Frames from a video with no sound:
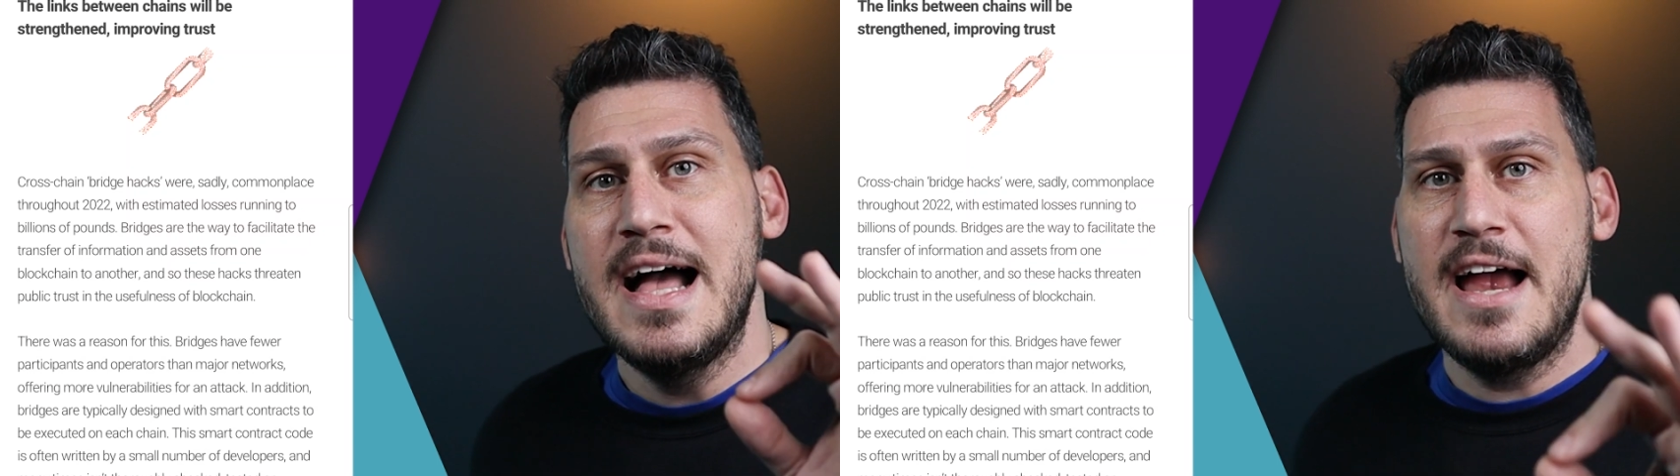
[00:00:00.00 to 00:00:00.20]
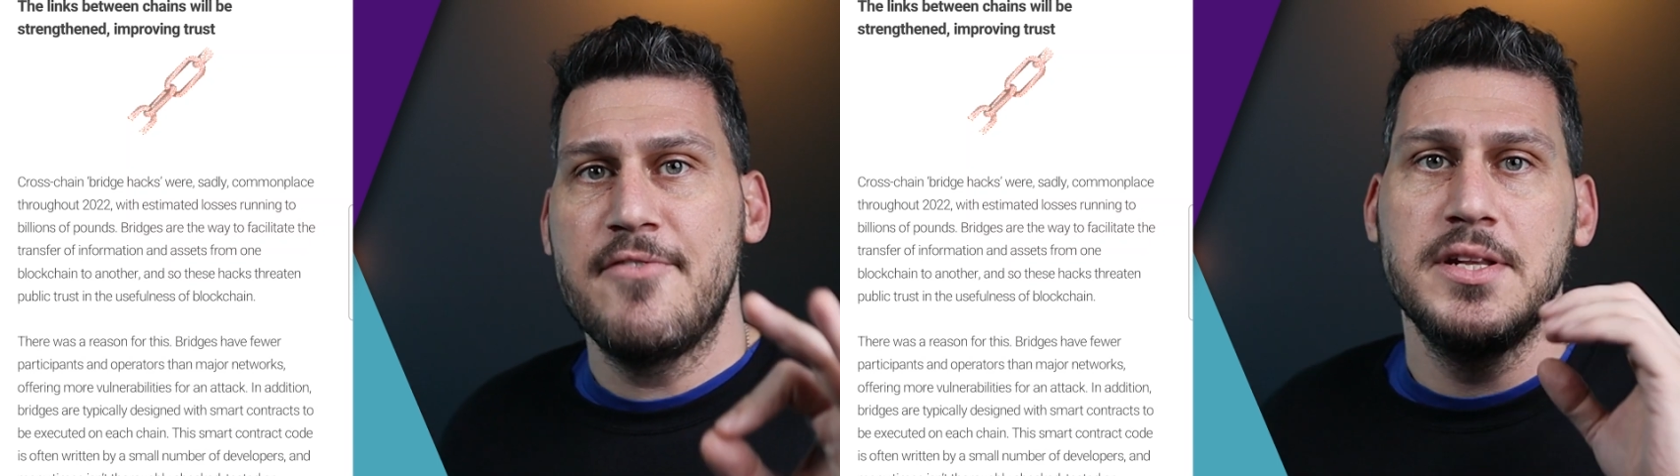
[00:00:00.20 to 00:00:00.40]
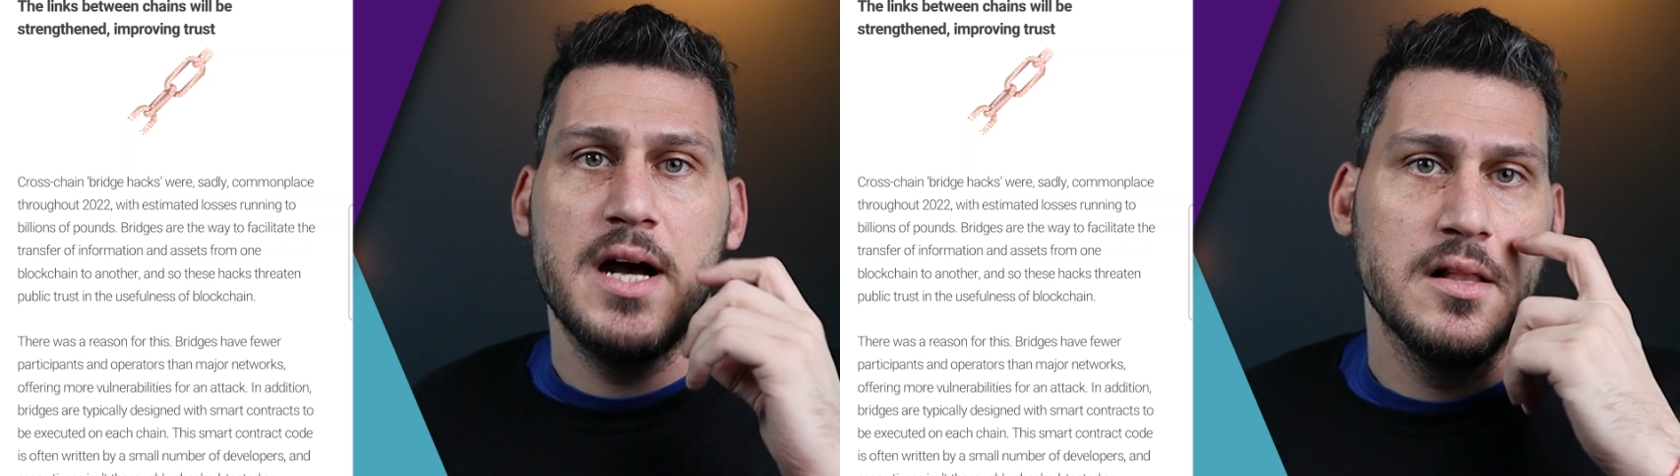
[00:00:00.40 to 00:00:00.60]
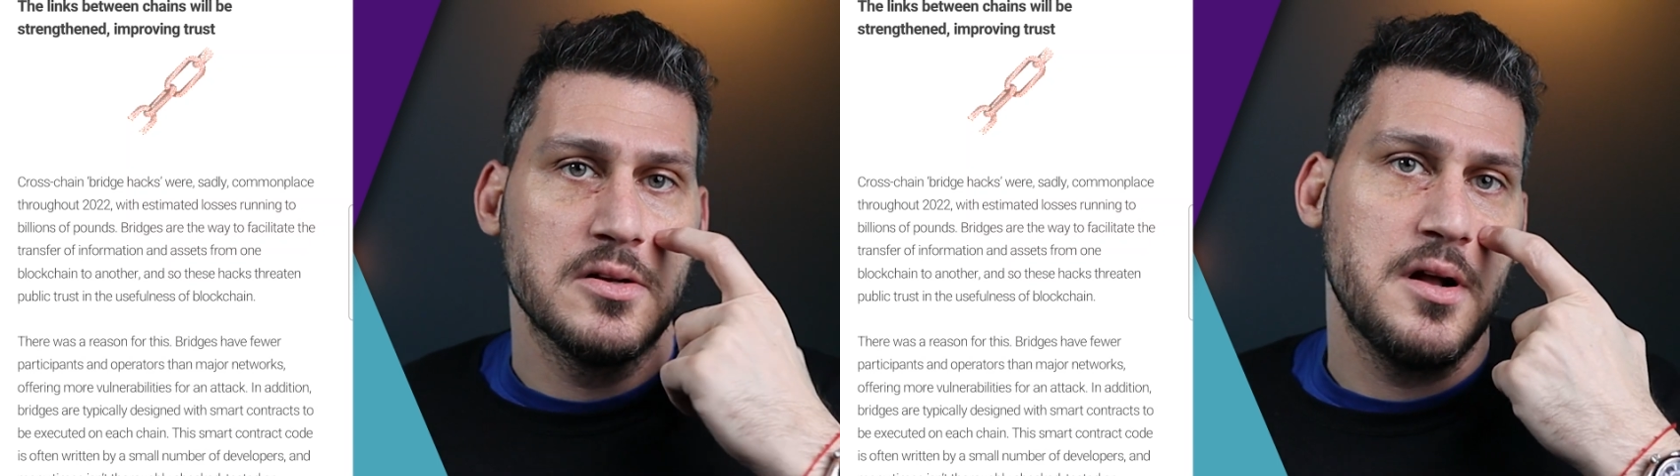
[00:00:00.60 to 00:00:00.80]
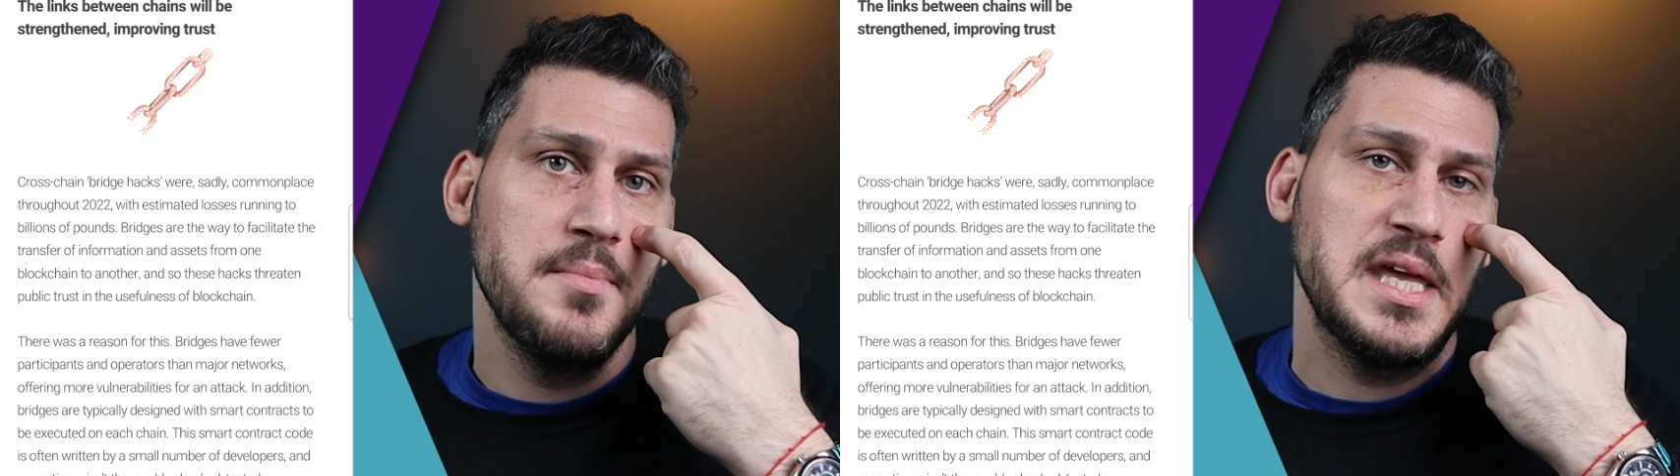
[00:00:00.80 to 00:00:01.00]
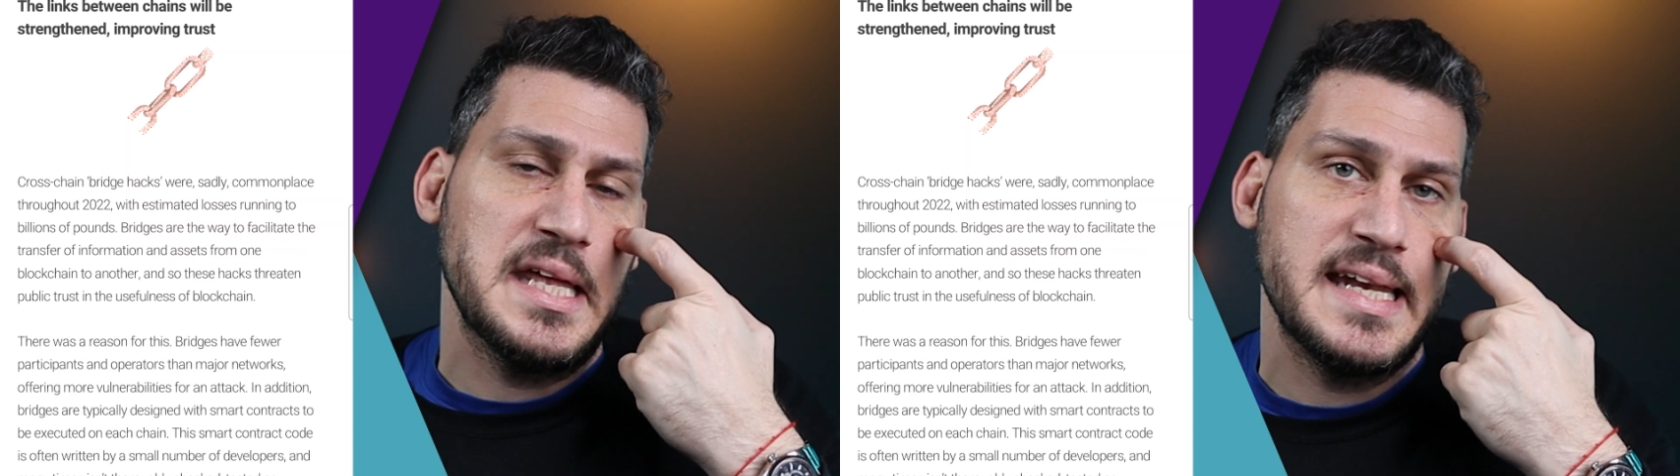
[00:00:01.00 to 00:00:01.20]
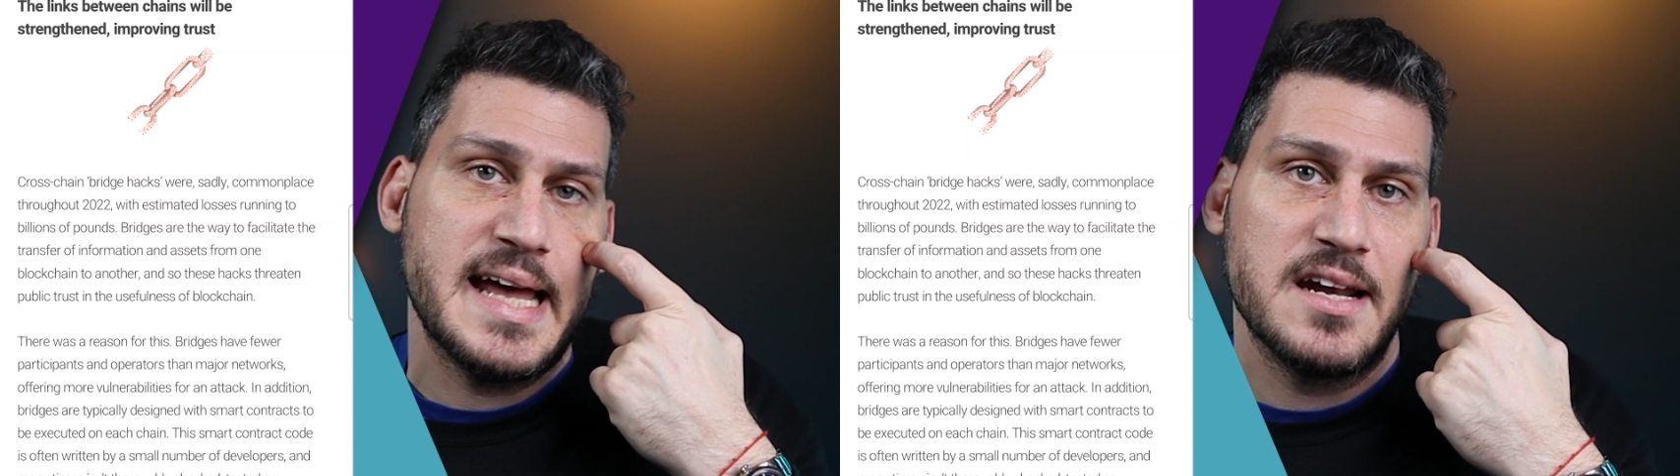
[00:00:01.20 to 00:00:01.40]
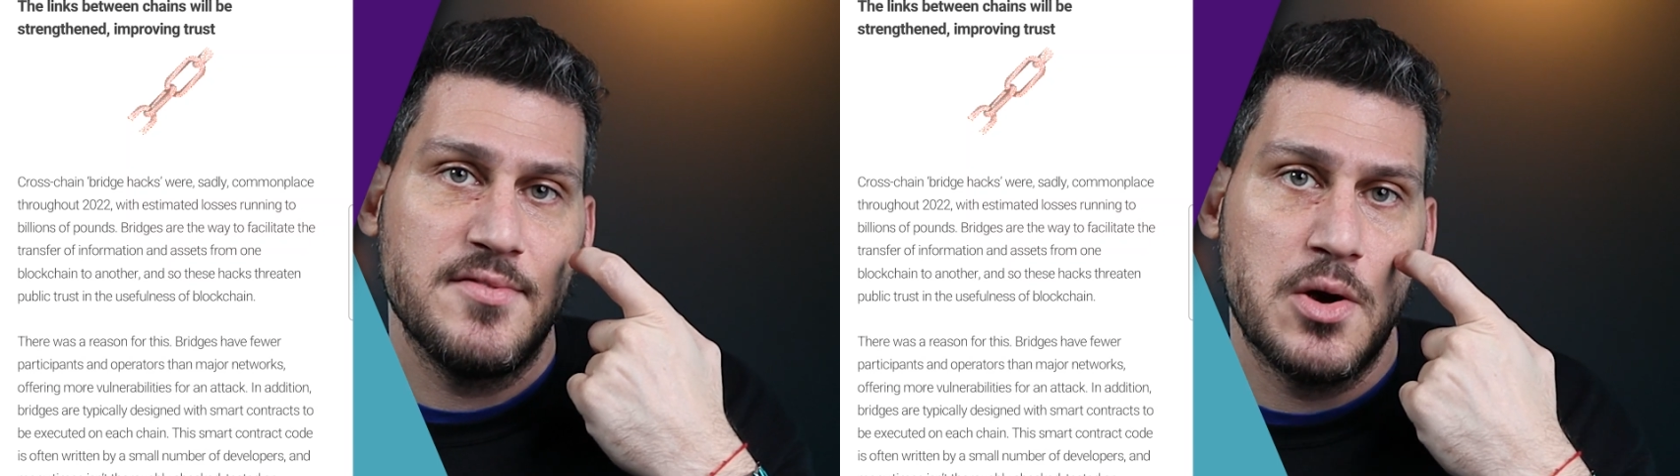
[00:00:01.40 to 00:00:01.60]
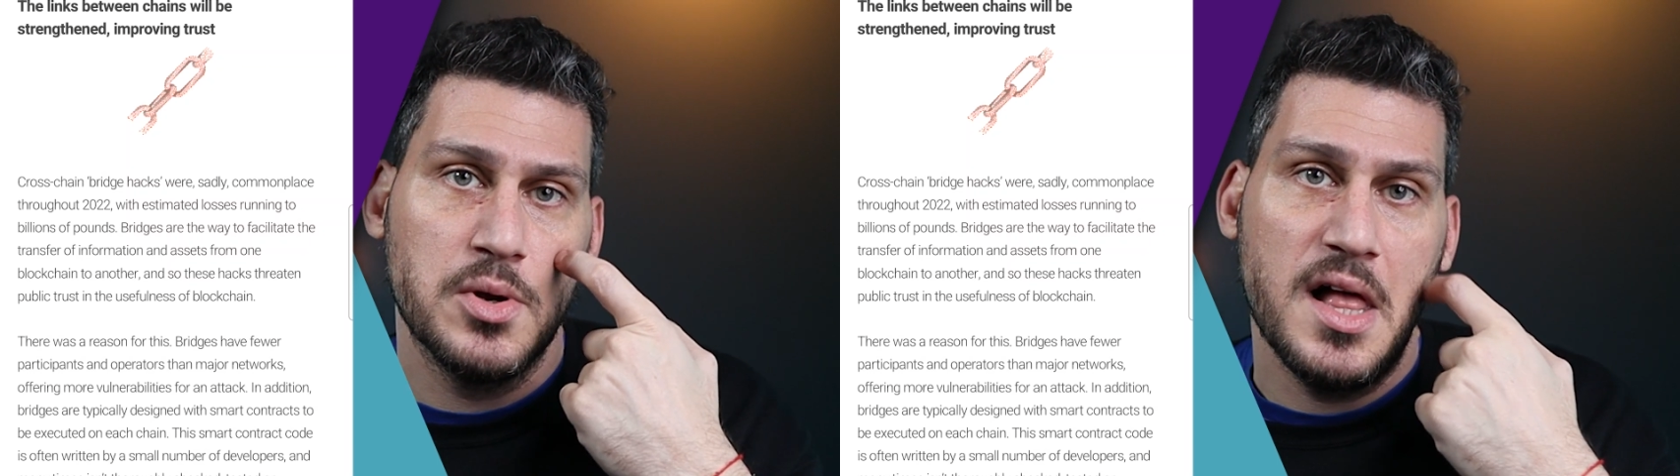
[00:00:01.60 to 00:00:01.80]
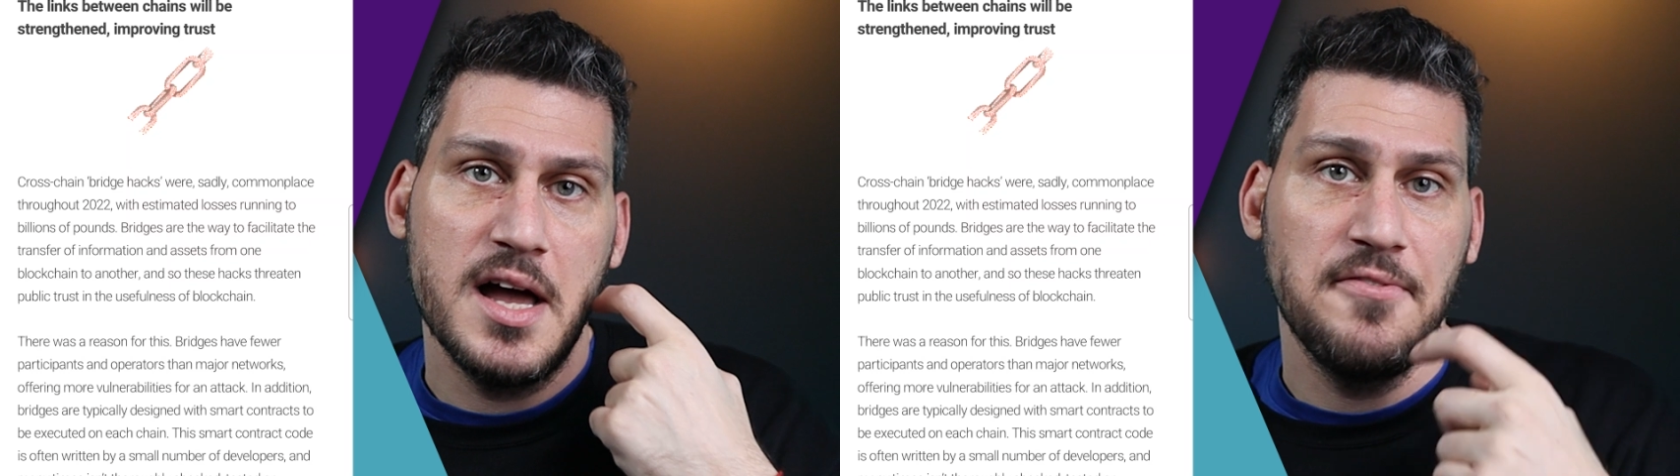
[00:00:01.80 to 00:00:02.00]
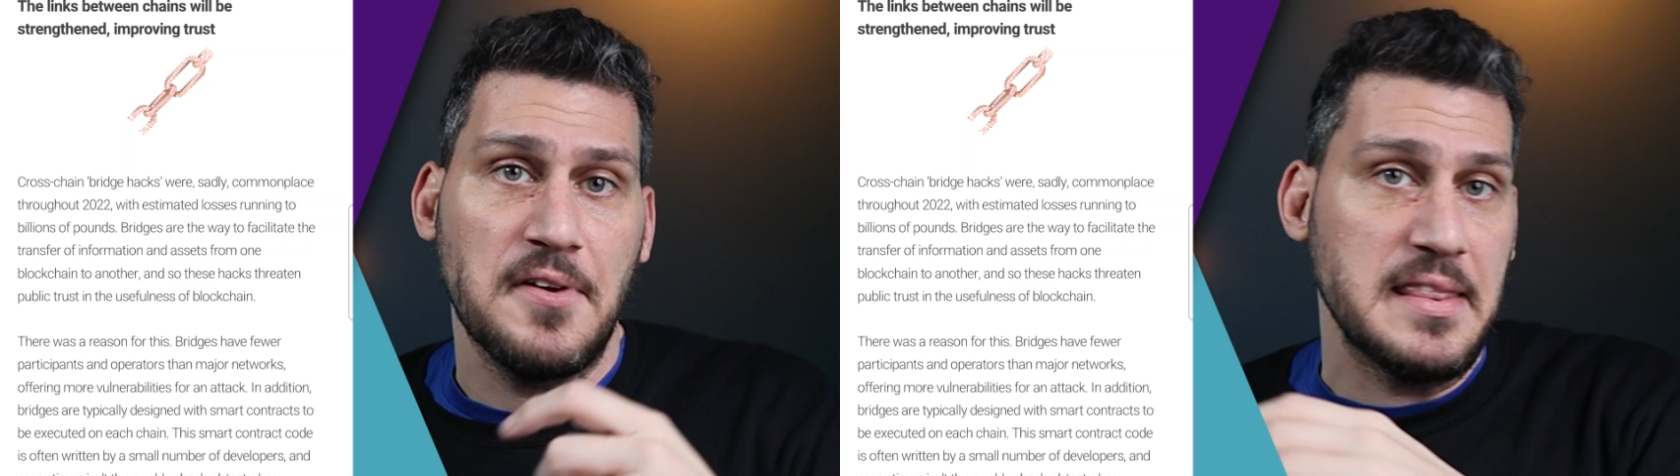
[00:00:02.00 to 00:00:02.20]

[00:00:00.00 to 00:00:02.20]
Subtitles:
every dollar coming in and out of our life,